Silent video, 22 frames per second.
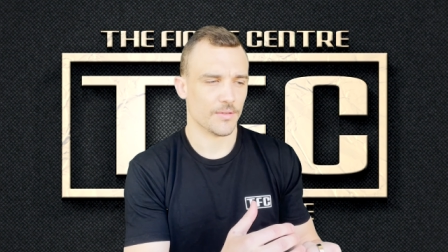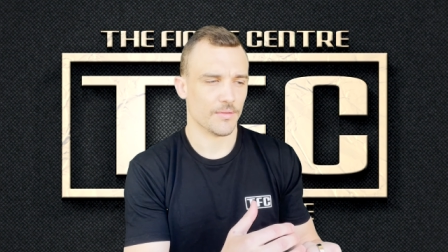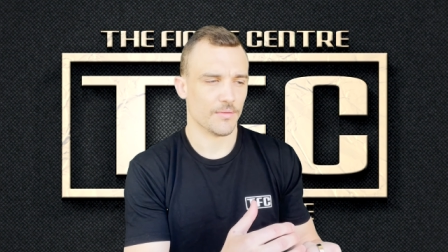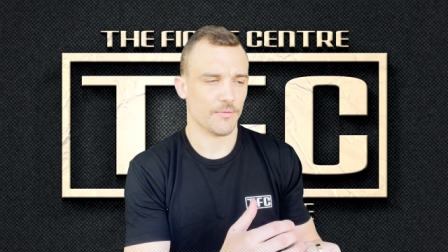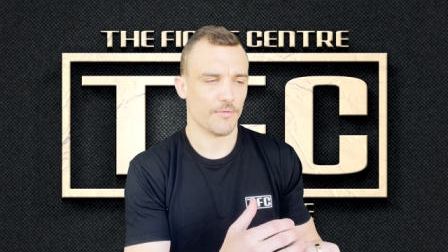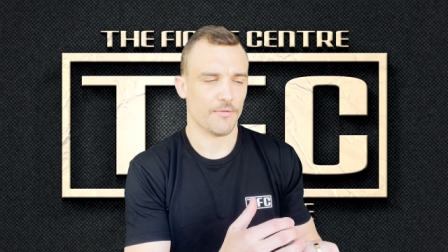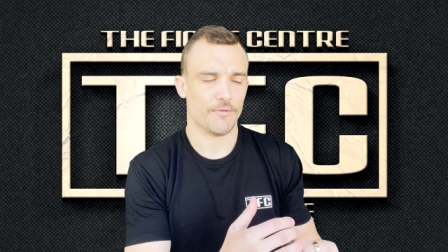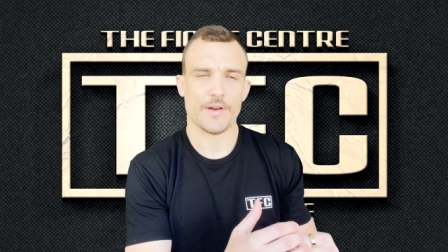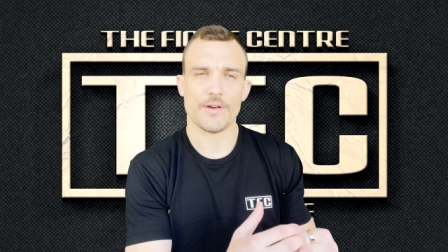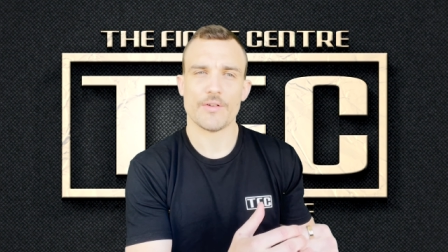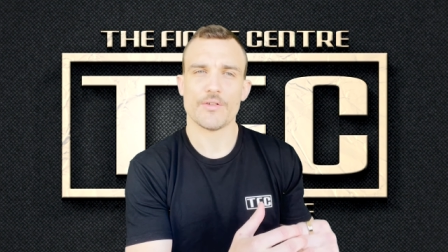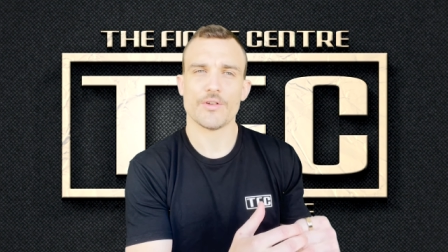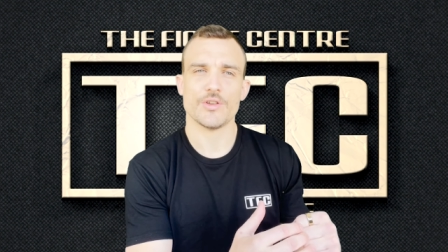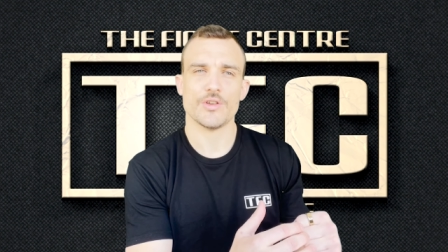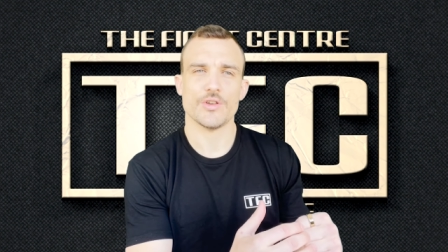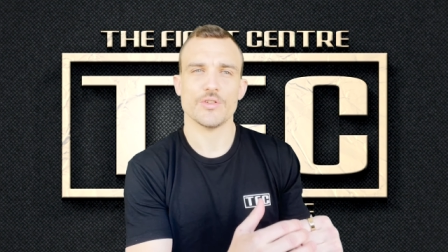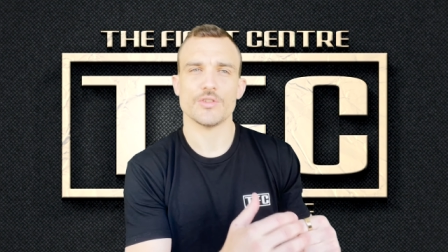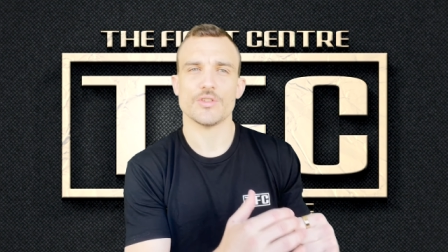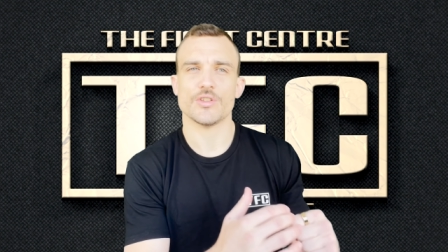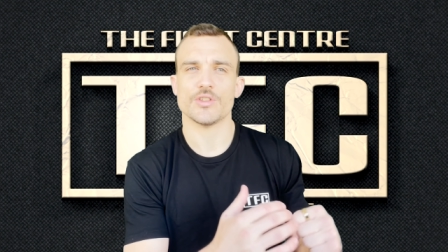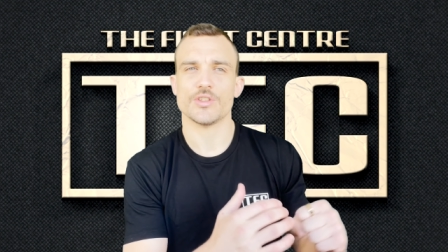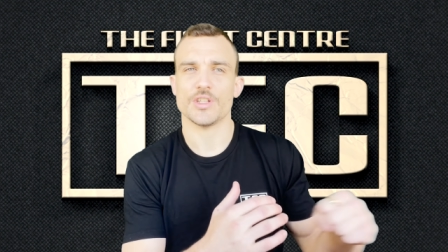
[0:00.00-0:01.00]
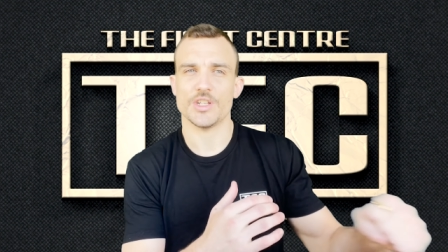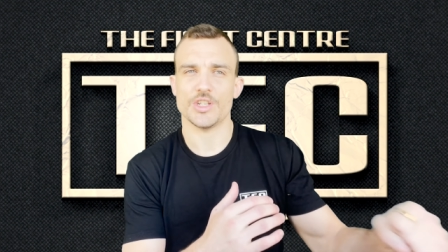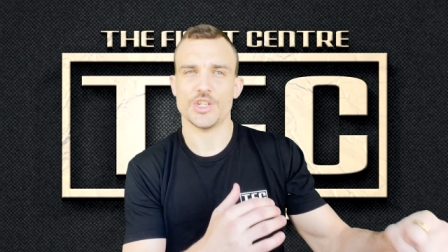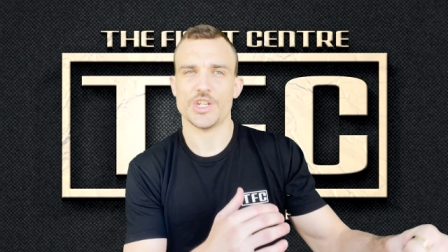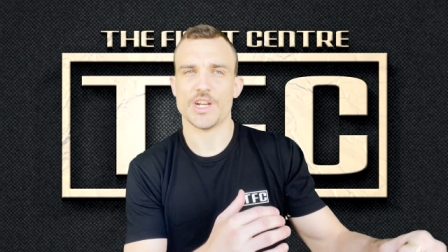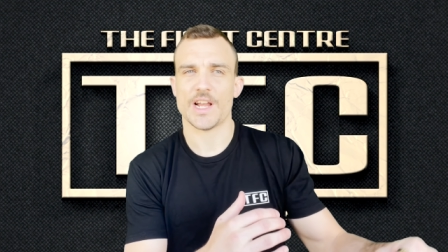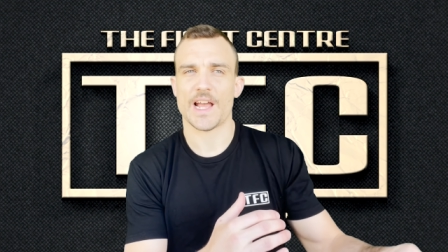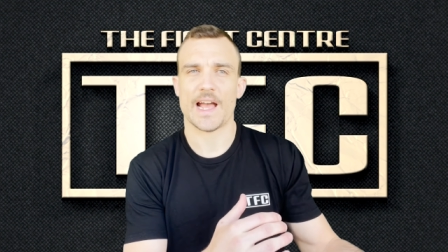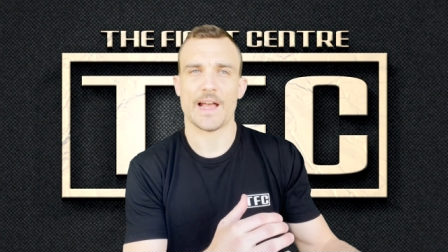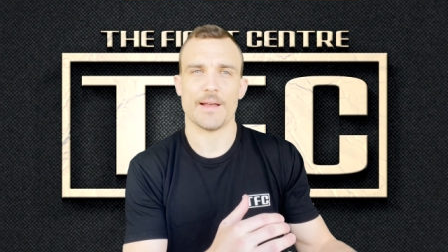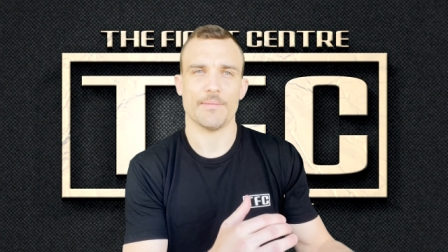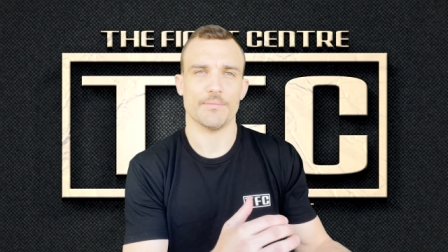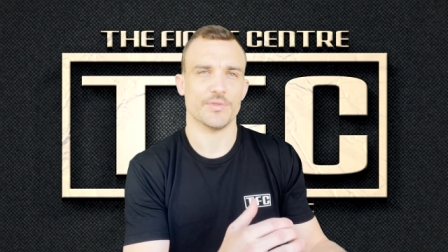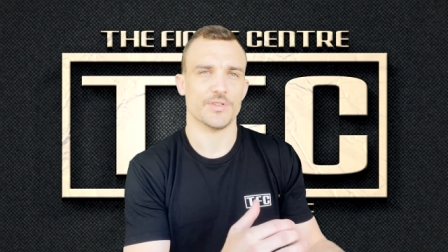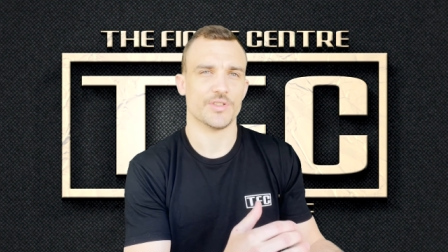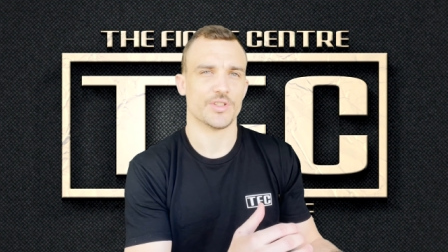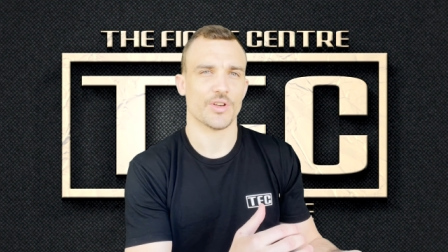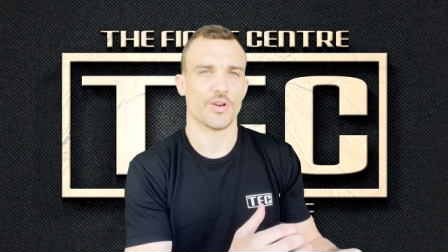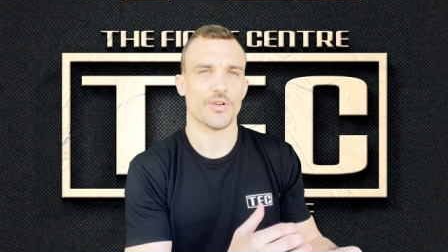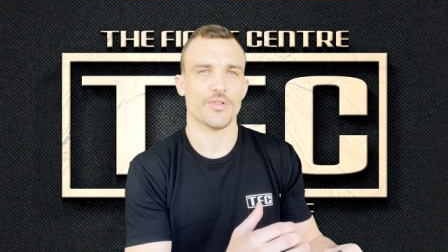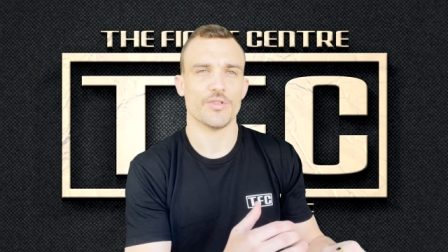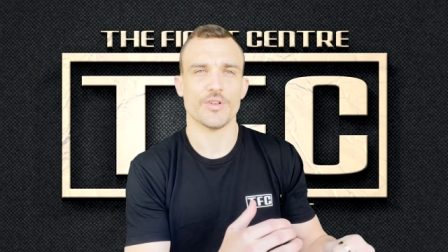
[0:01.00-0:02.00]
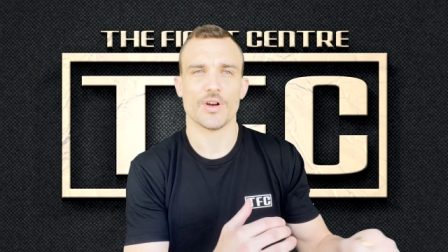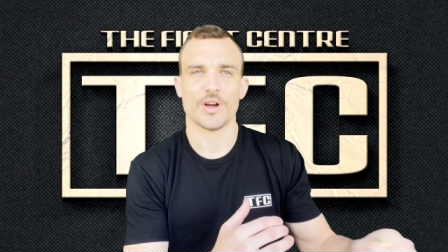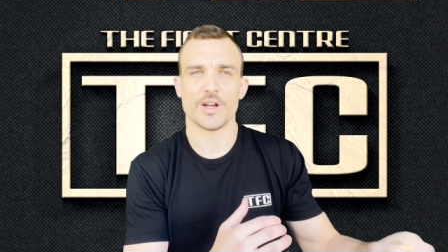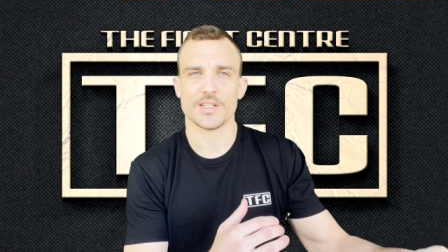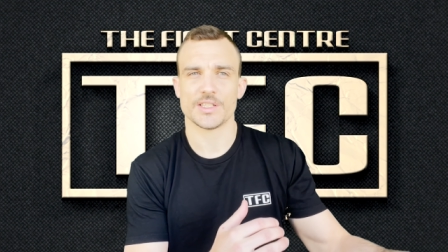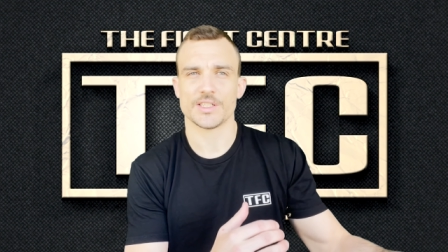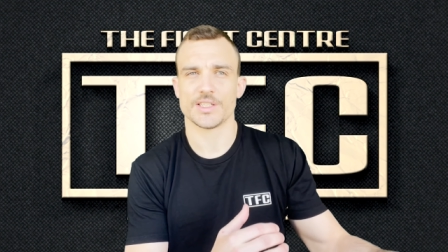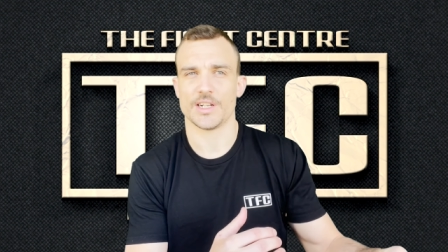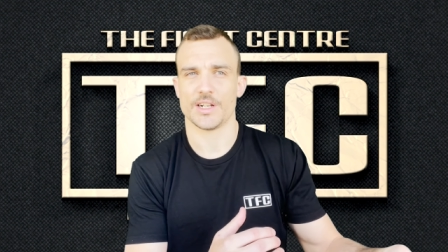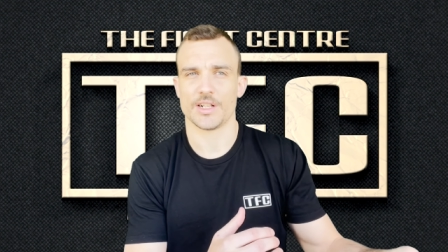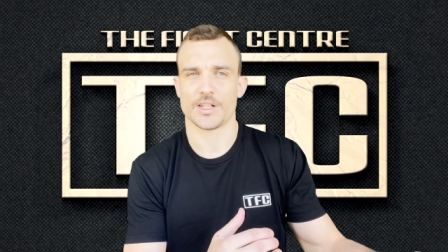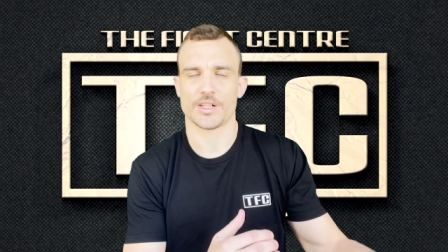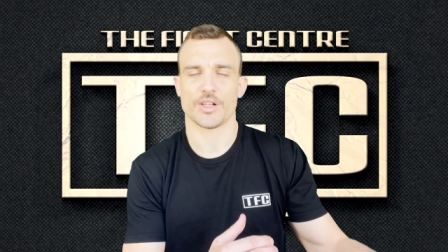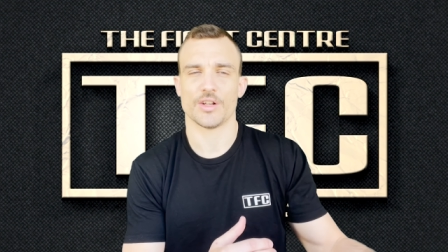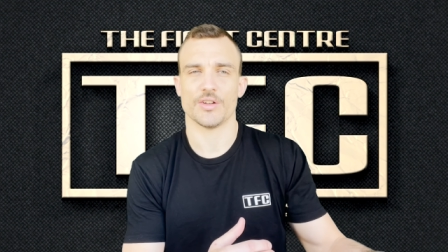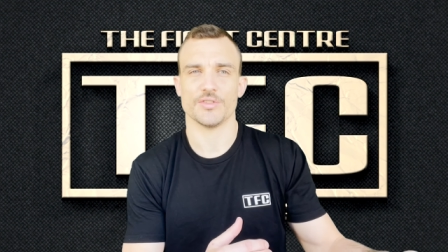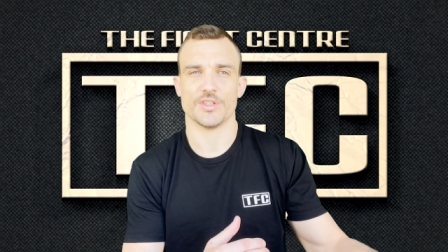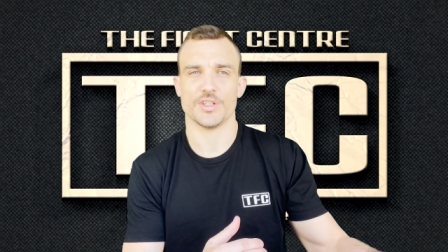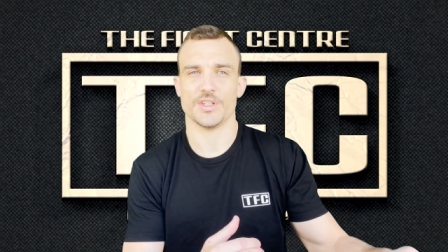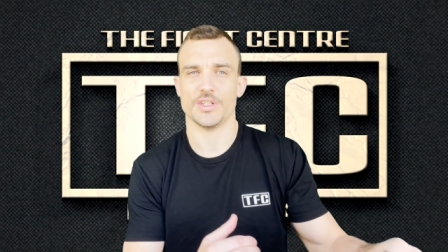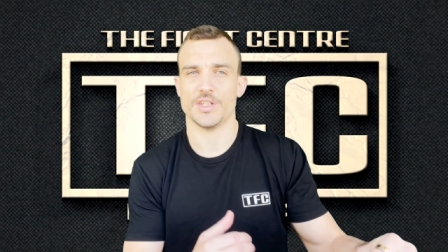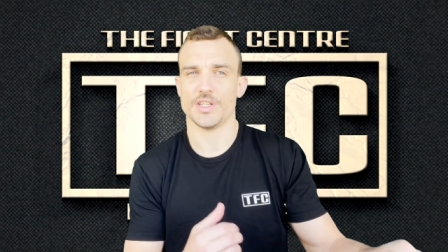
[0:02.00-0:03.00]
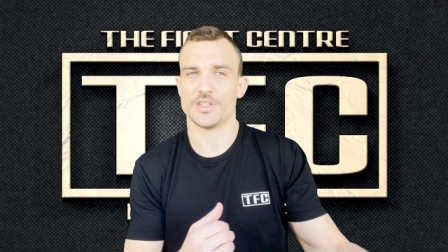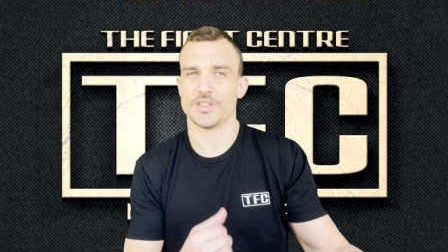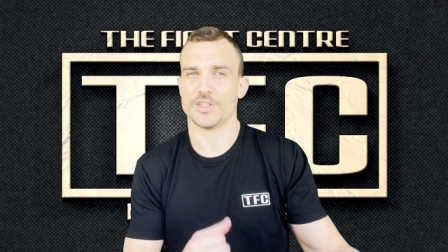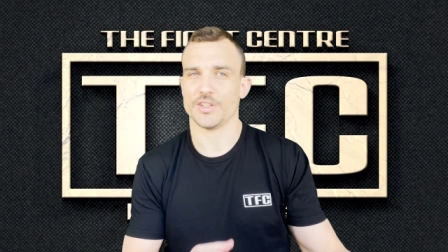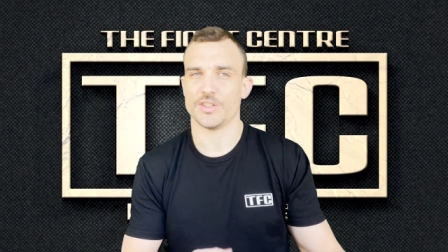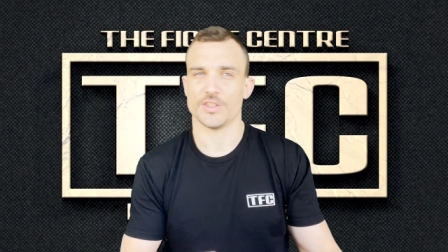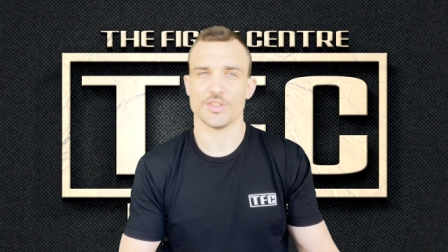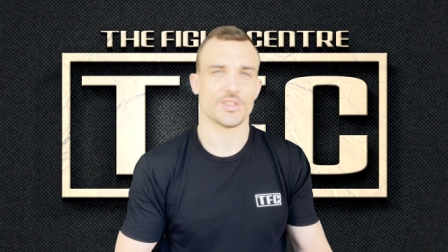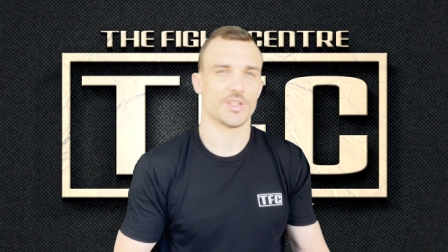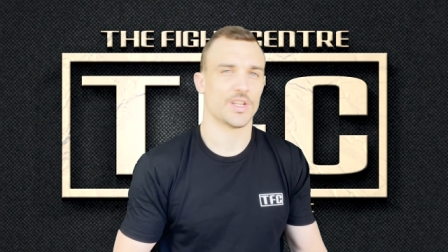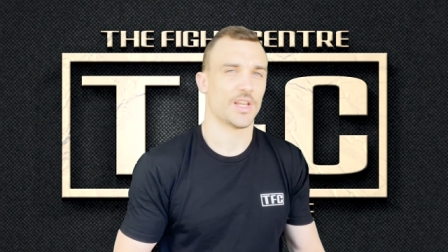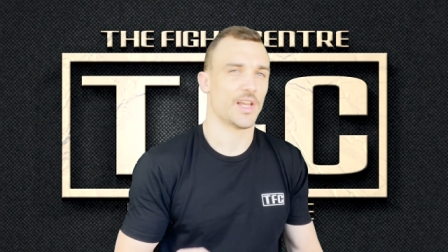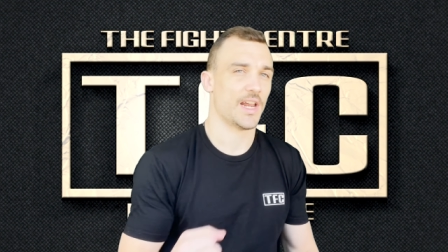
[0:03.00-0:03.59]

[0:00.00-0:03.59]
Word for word: Vera uses the jab so nicely to close the distance